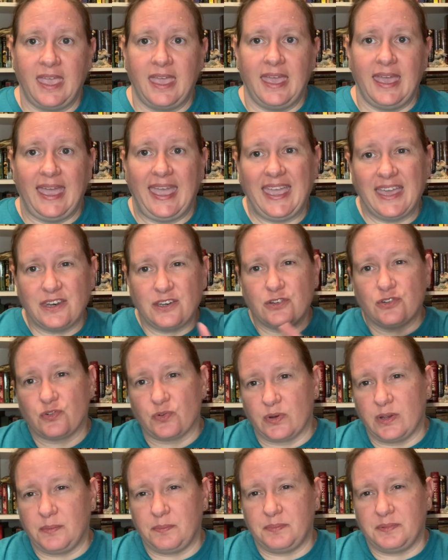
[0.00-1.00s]
and a
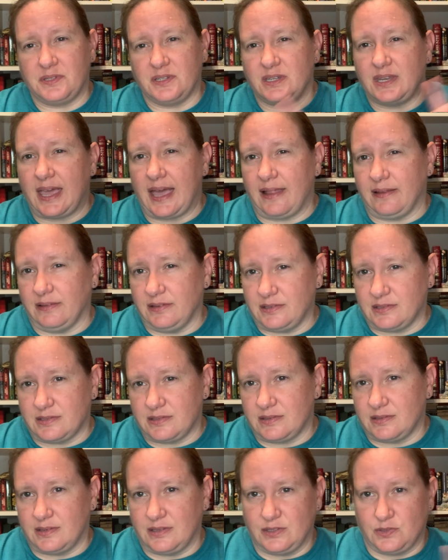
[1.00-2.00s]
trip to
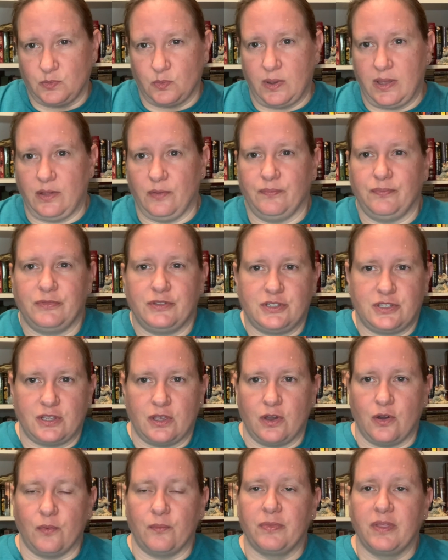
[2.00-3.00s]
Dallas as well.
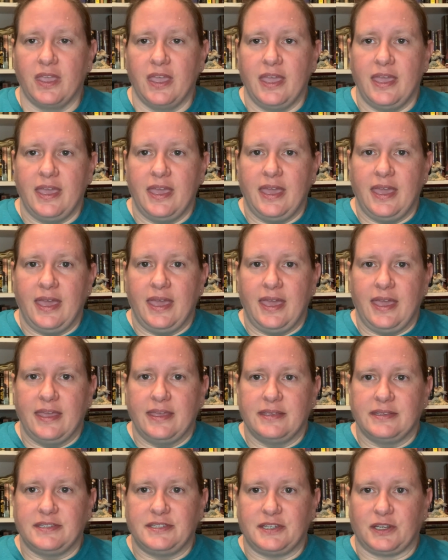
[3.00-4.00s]
So
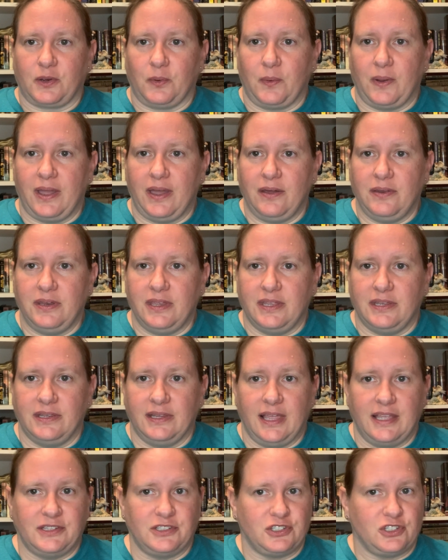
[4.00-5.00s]
stick around and
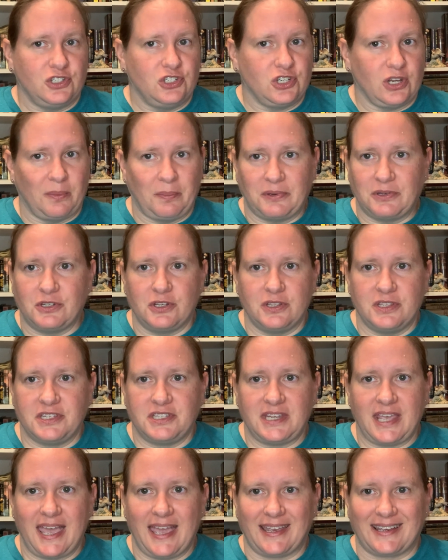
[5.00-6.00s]
let's jump into the
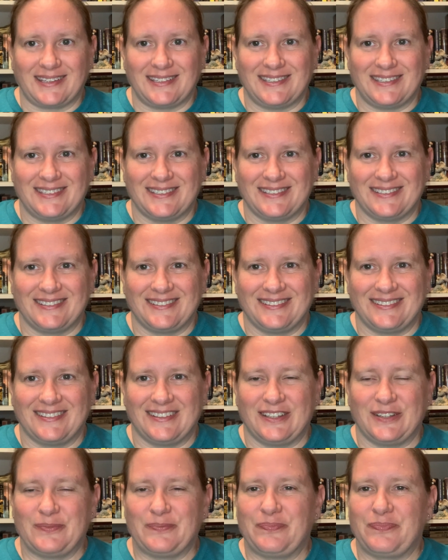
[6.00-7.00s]
stacks.
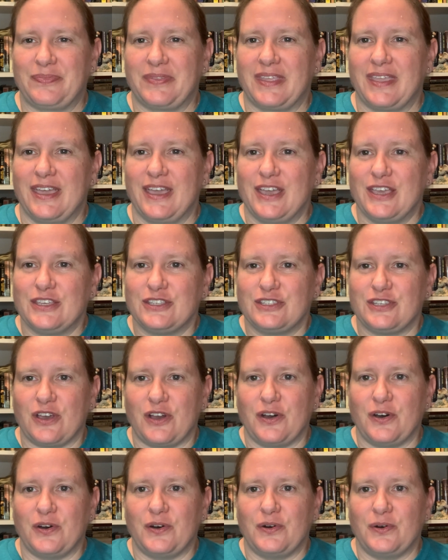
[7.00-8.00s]

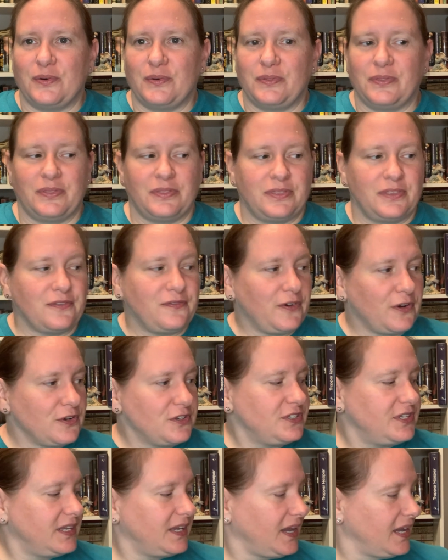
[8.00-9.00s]
So the
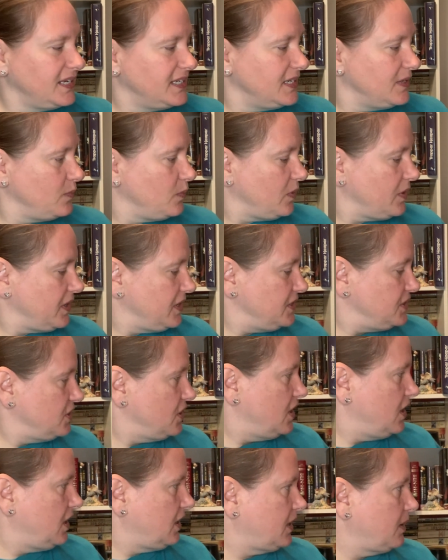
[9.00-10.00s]
first thing I did want to
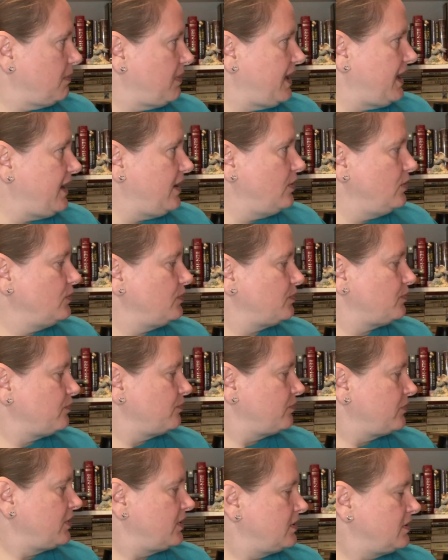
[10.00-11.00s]
talk about,
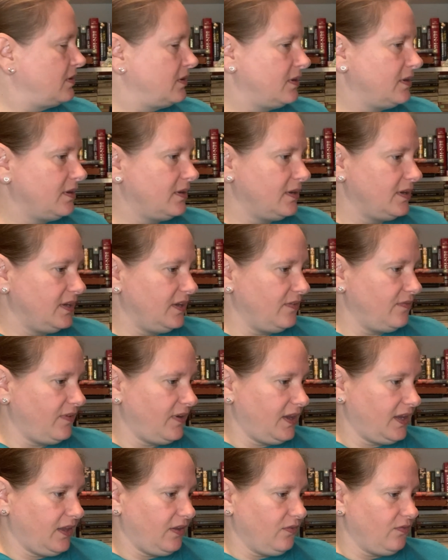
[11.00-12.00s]
if
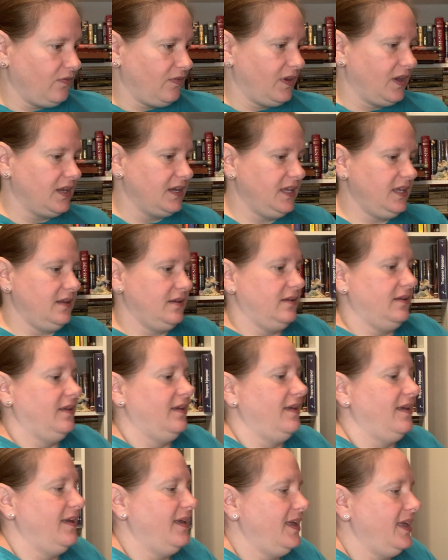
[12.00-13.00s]
I can find it,
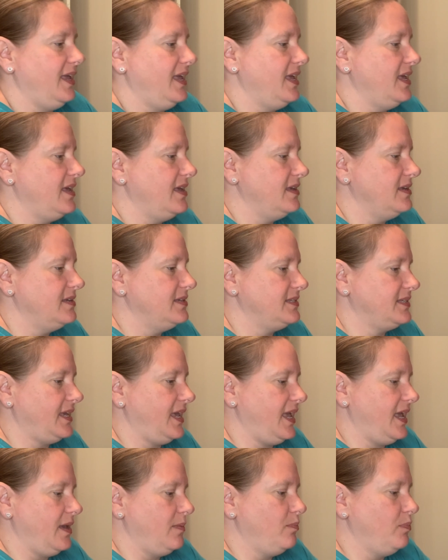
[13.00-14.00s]
is
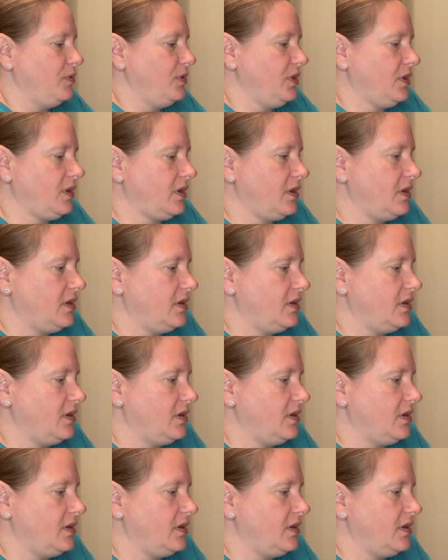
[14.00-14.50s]
a book